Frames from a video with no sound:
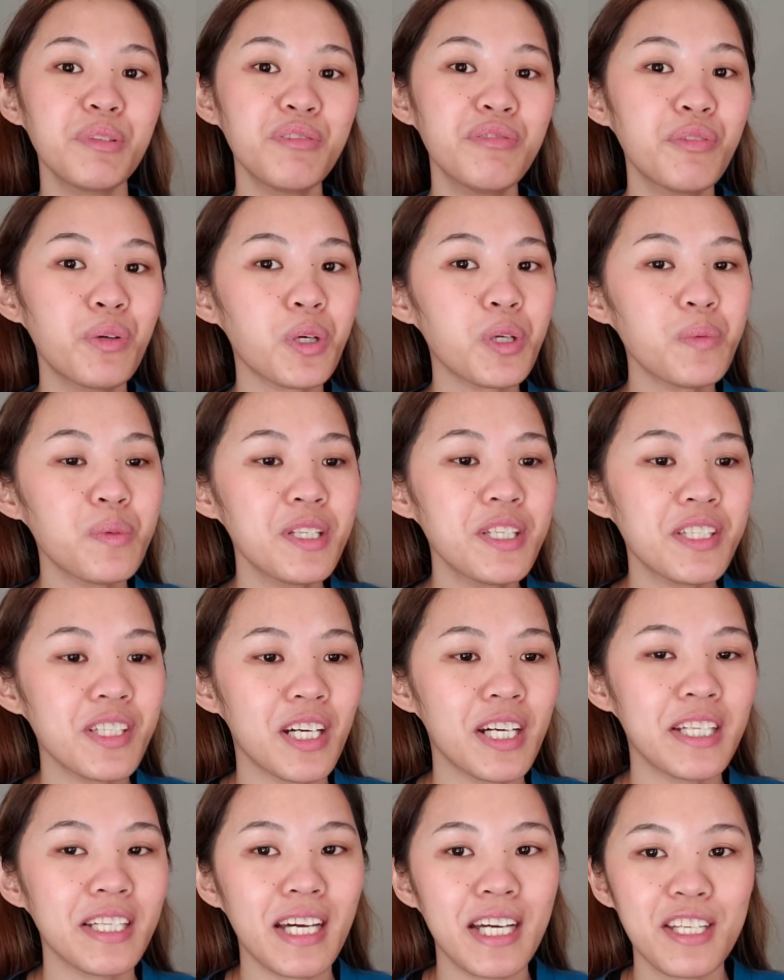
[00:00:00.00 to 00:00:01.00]
before we
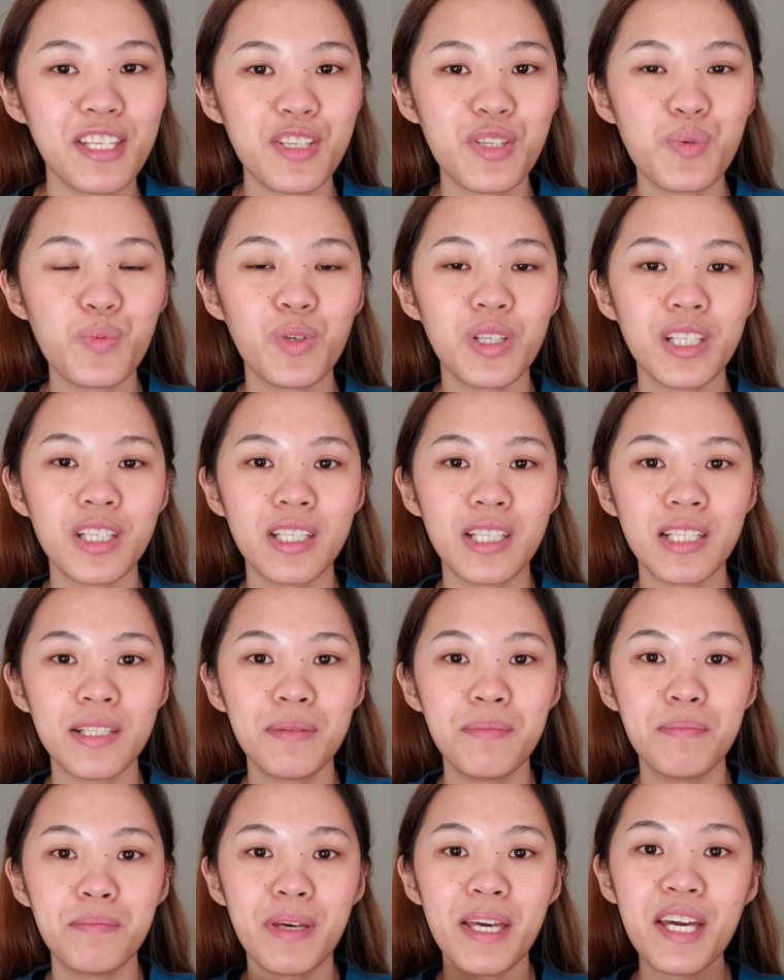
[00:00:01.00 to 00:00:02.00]
start, I just want to
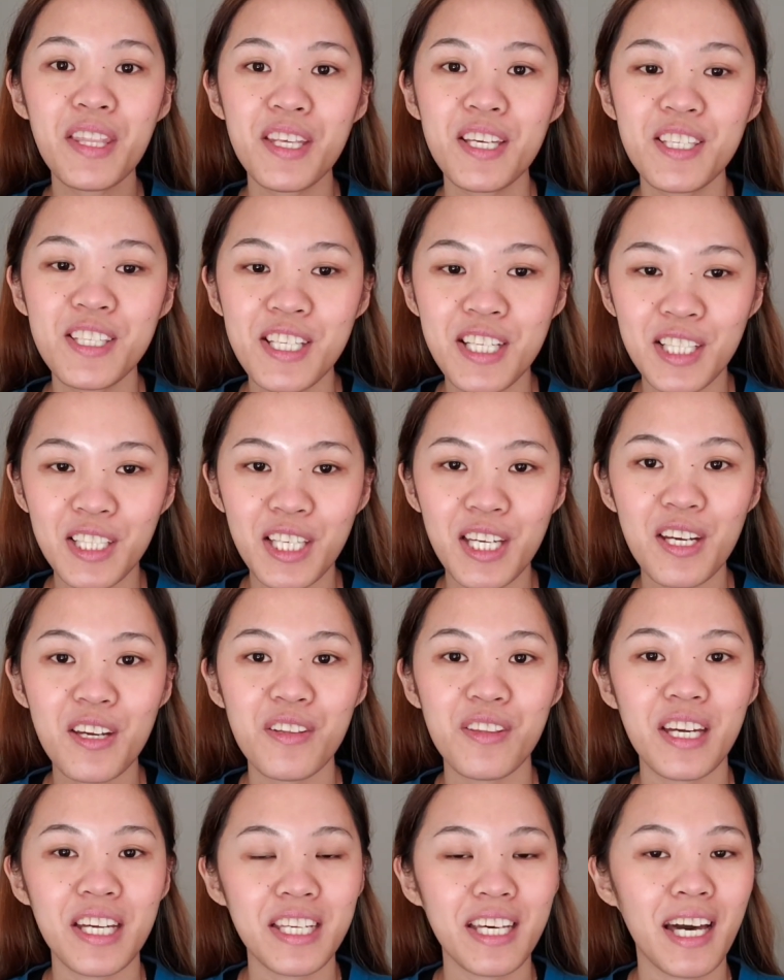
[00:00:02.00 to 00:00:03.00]
make this
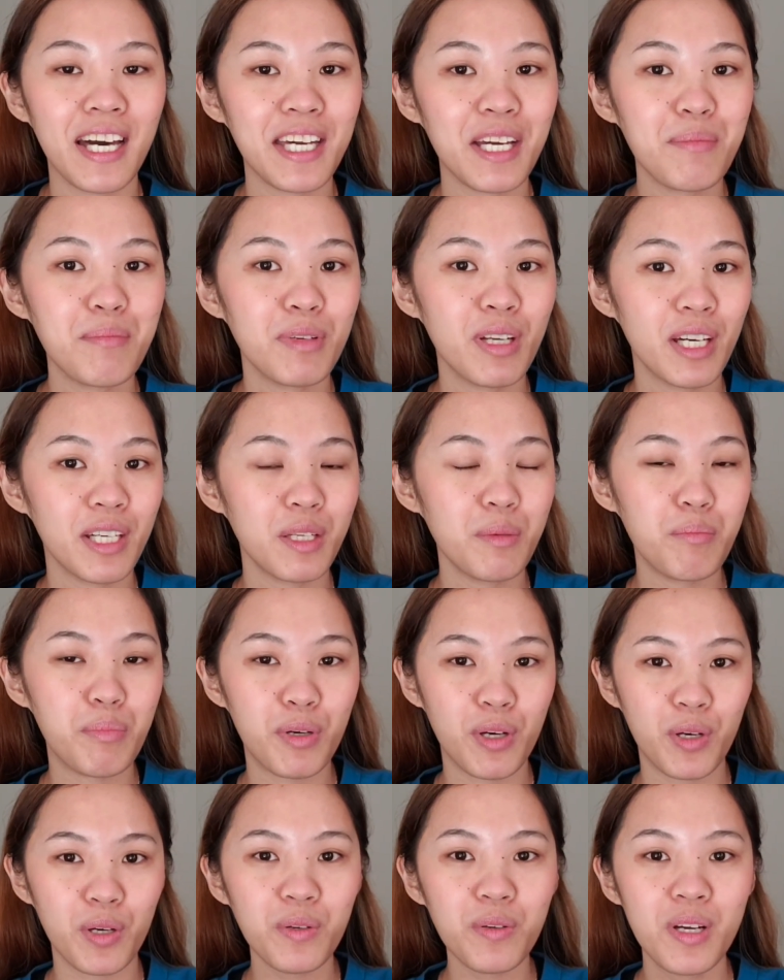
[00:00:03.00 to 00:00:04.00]
clear that I am not a
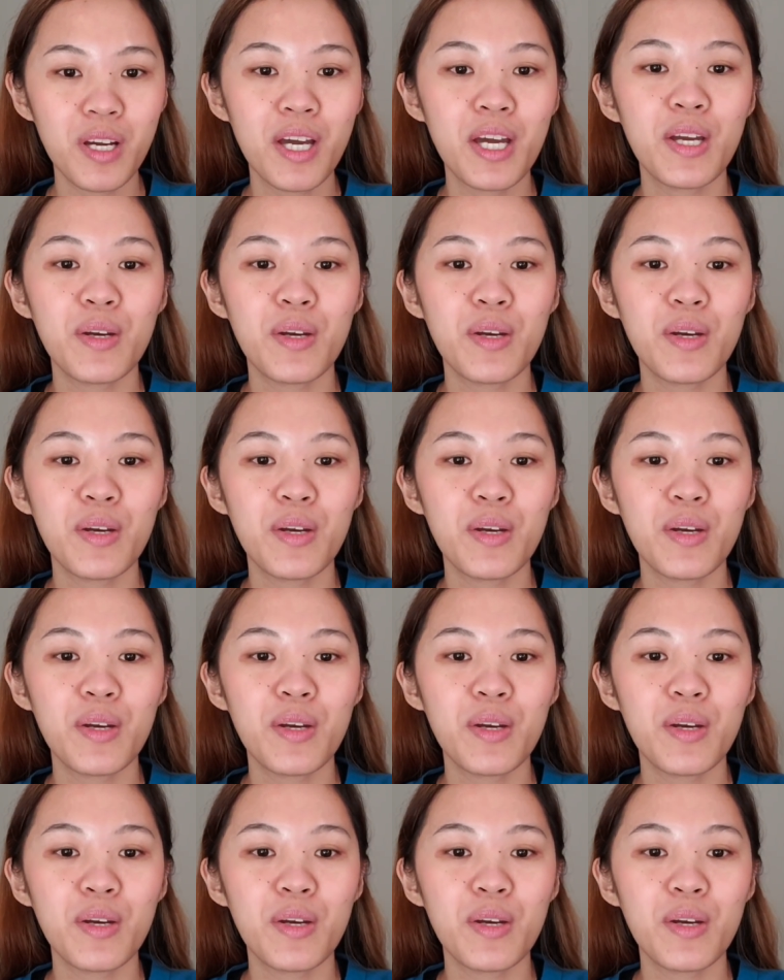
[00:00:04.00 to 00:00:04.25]
pro